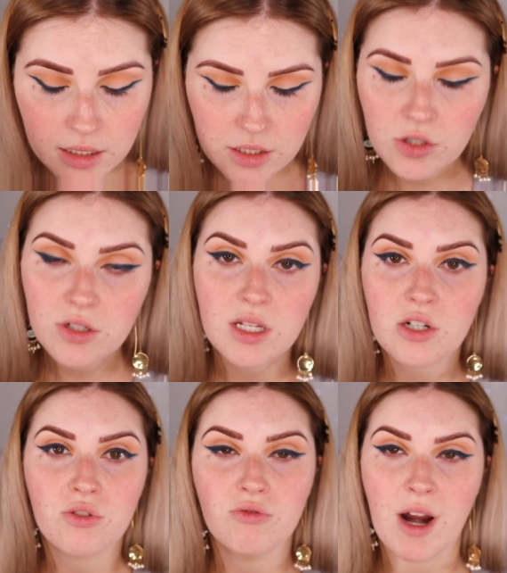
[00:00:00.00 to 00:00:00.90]
Indigo is
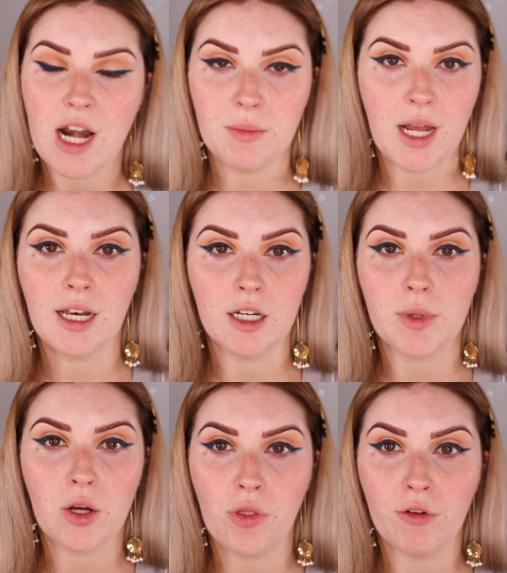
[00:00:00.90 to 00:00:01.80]
such a random color to
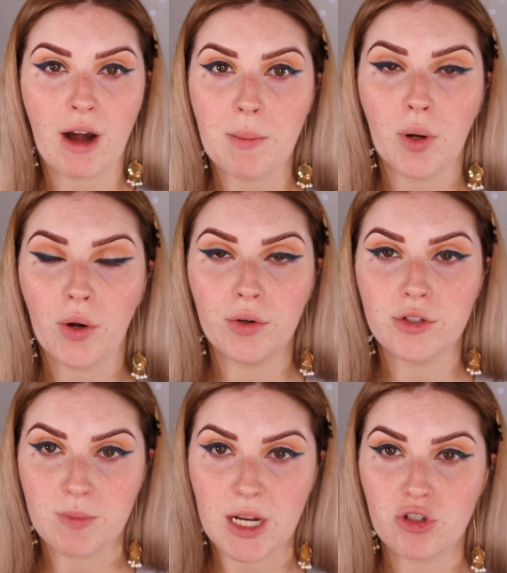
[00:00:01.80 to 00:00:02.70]
be on the rainbow
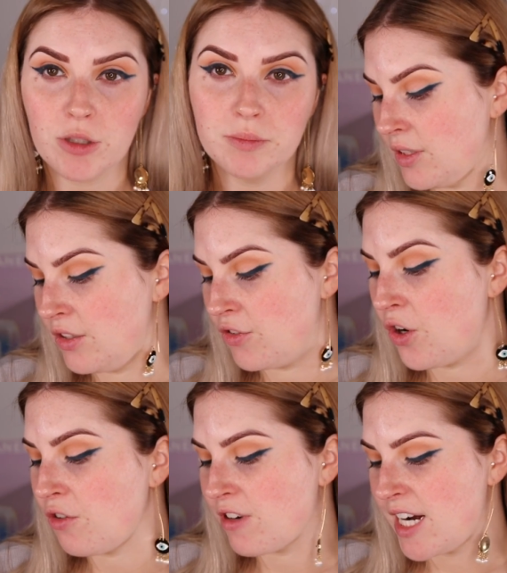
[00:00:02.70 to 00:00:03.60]
spectrum. You've
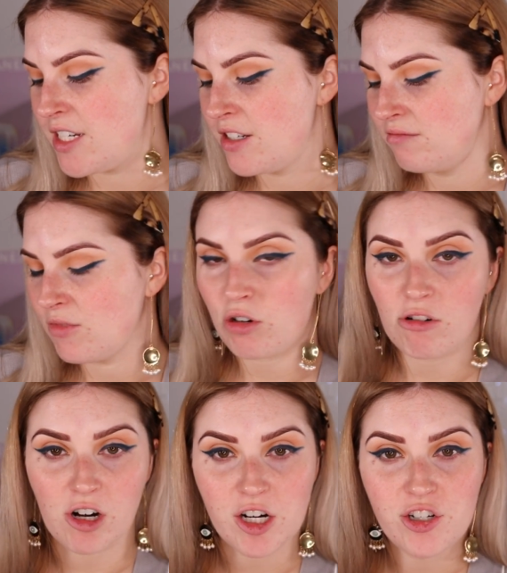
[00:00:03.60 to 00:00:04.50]
got red,
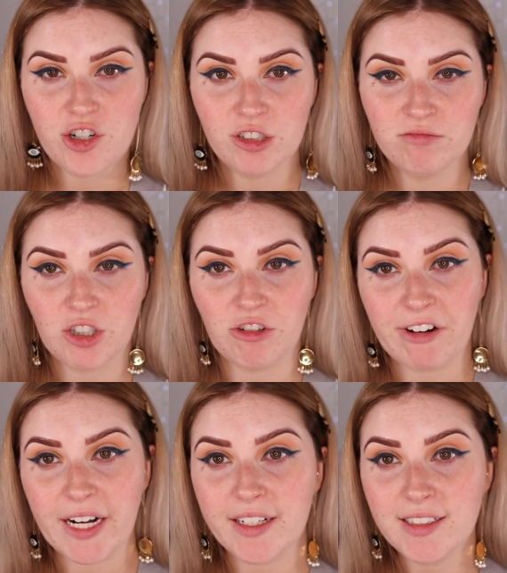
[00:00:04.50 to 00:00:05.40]
orange,
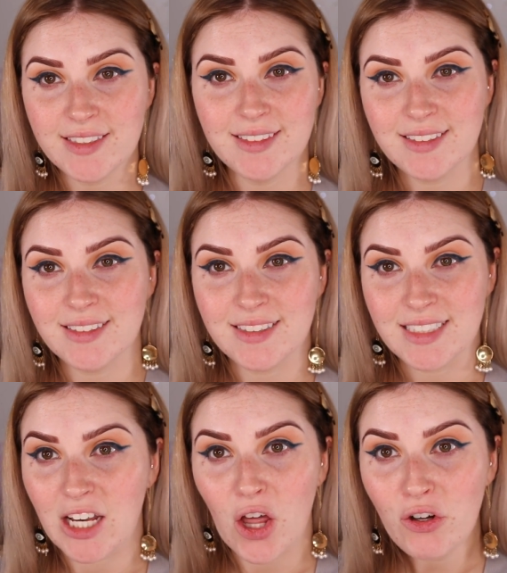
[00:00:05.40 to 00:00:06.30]
green,
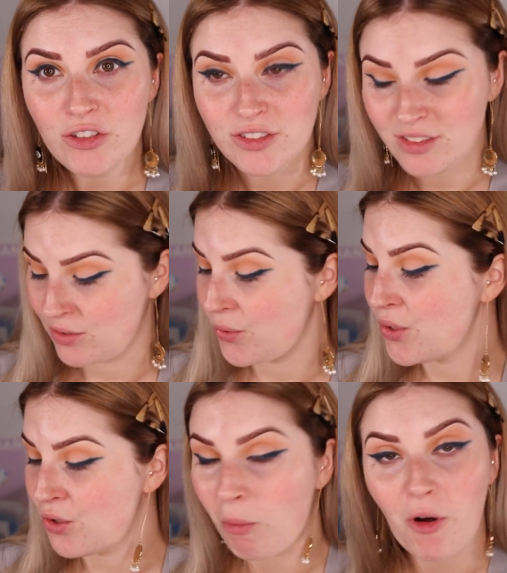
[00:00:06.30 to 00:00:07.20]
yellow, all
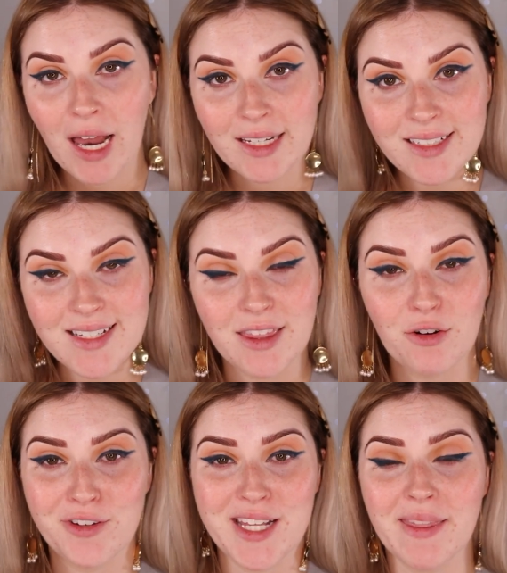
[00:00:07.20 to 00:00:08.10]
the normal colors, and
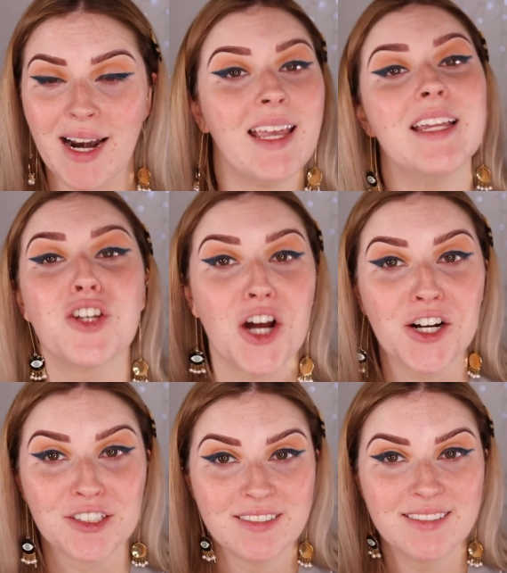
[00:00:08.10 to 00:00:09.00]
then all of a sudden they're like
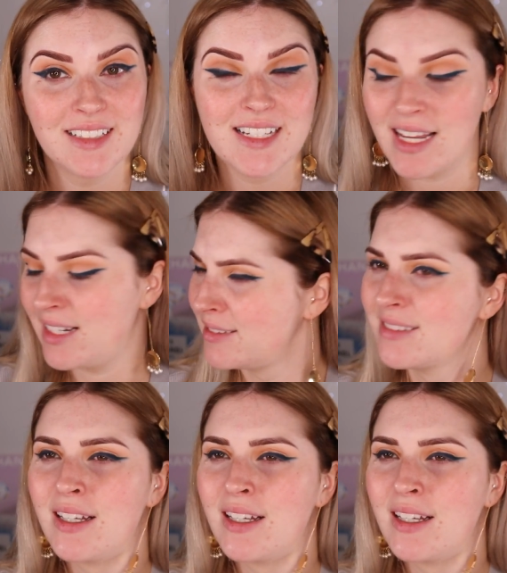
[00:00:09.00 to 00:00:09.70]
indigo. It's like,